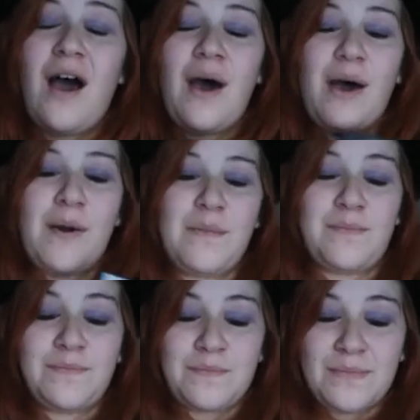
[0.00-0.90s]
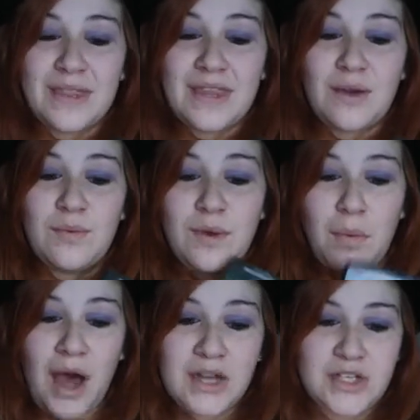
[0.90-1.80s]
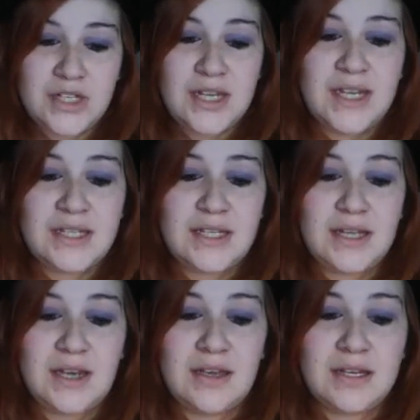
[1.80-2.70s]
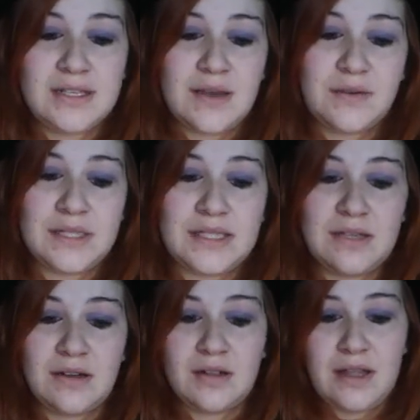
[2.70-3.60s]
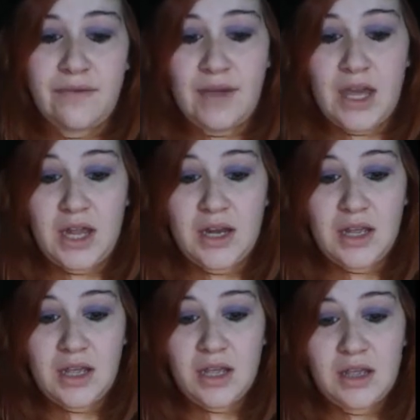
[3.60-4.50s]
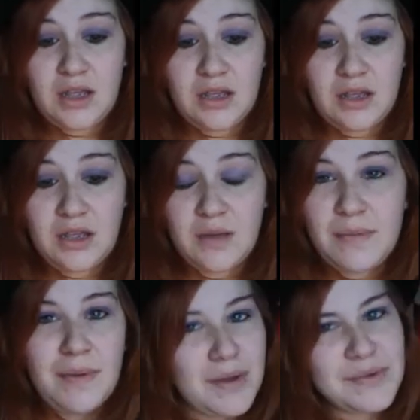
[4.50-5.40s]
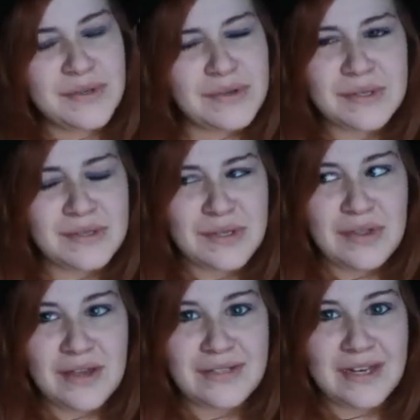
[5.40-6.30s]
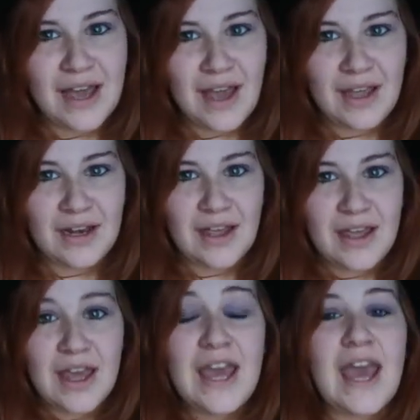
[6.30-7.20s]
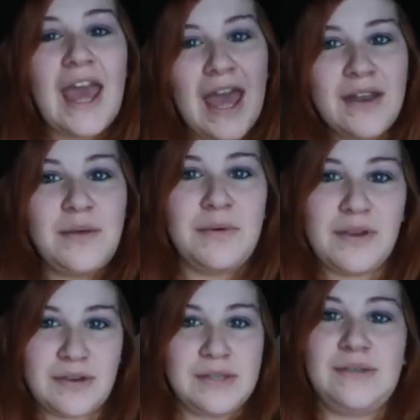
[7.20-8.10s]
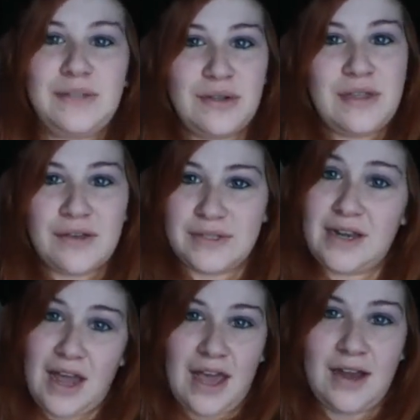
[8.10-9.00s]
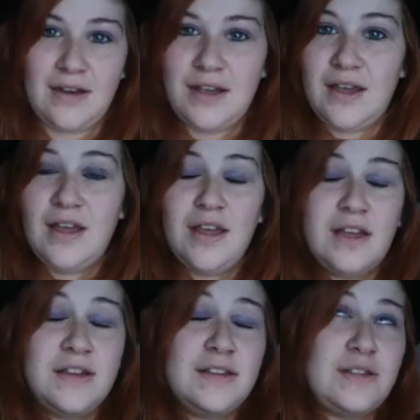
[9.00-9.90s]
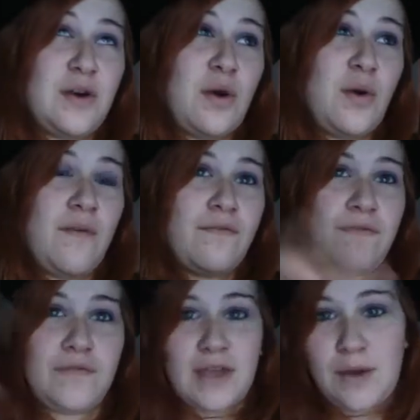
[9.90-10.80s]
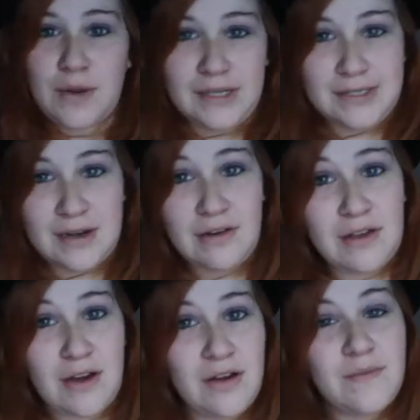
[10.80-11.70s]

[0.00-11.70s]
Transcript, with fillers: Um, we watched it because I was still living, maybe it was Christmas 2009. It had even been Christmas 2009. So forget what I said earlier.